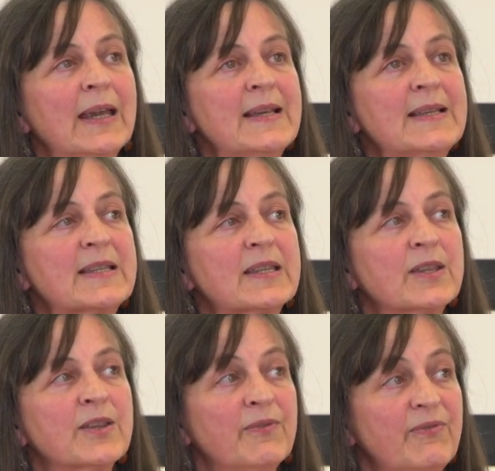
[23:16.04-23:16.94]
is
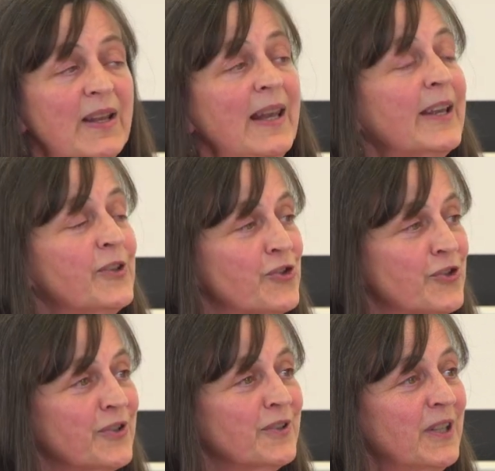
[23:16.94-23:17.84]
the
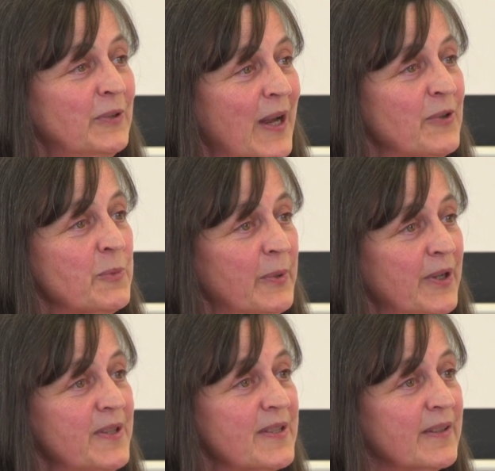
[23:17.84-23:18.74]
village around a
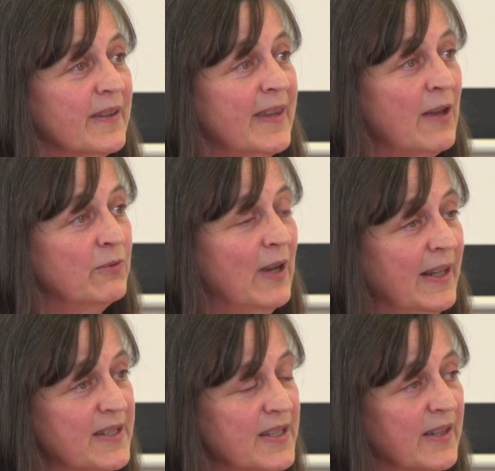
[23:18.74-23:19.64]
person, their
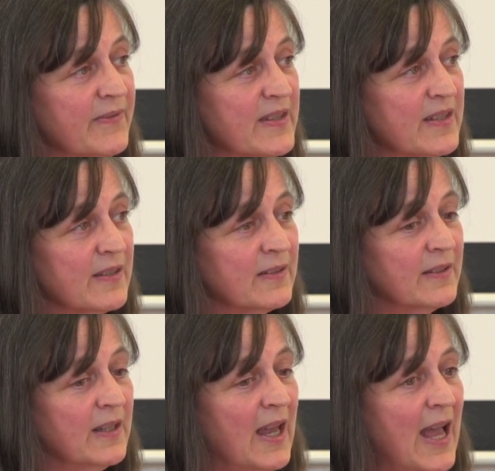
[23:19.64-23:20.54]
relatives
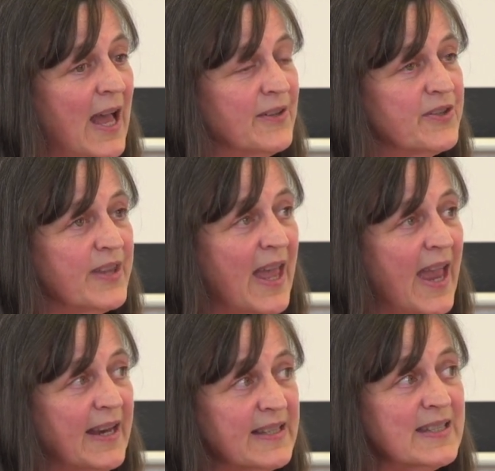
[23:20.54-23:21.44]
and their
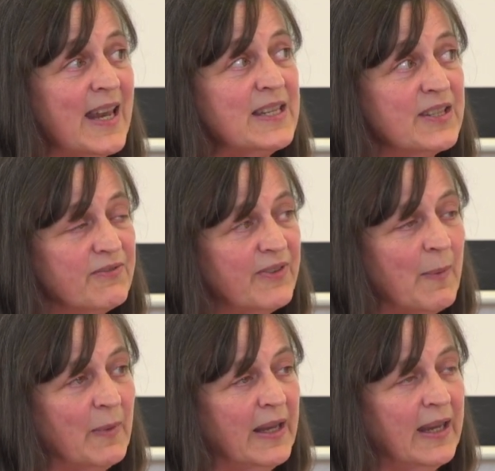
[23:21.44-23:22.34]
extended
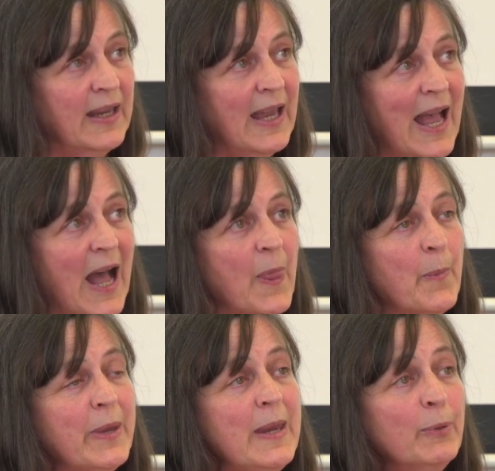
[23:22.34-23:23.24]
family and the
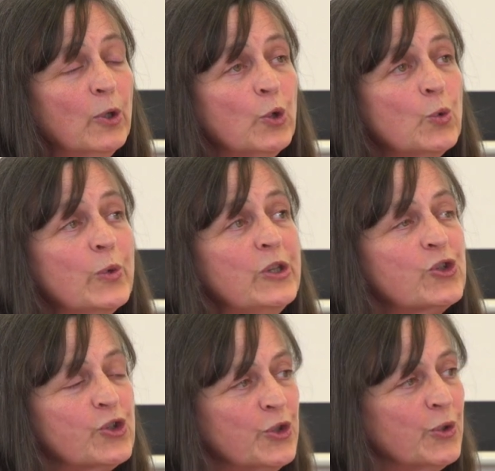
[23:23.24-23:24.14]
people who we
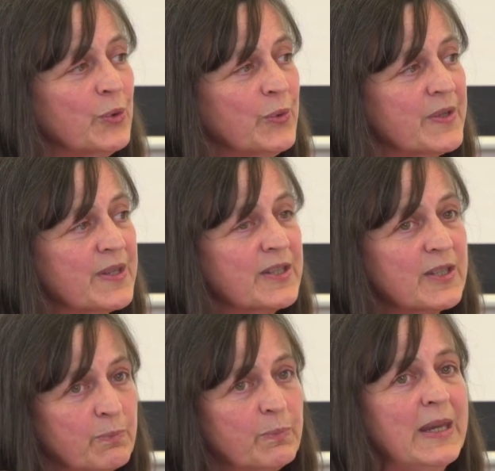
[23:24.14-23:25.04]
choose
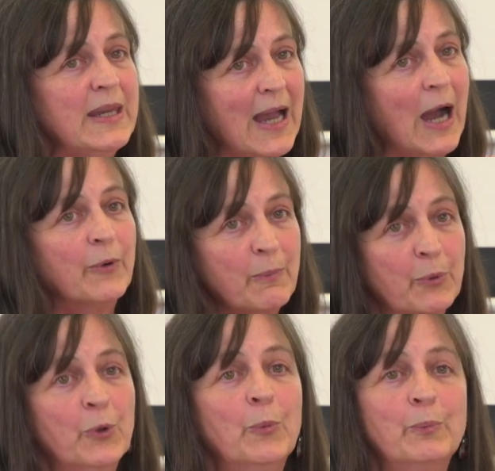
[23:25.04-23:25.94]
to be our
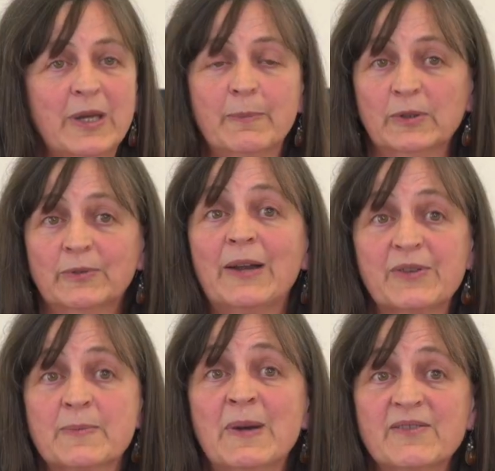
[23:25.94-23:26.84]
important people around
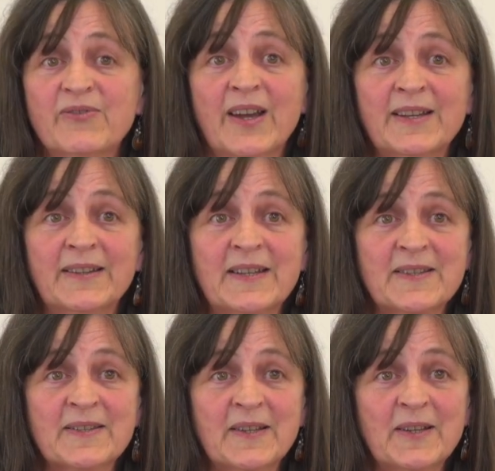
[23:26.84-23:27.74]
us. Am I defining
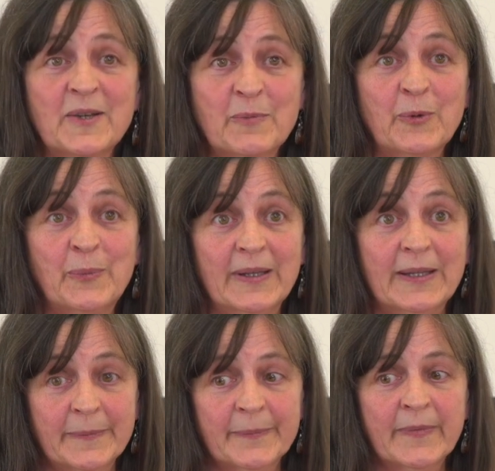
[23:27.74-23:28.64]
this
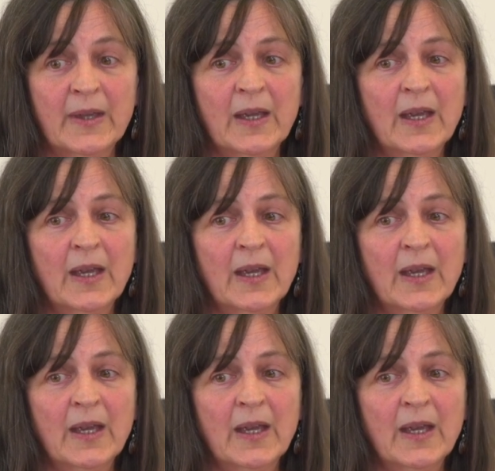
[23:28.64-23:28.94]
properly? Yeah.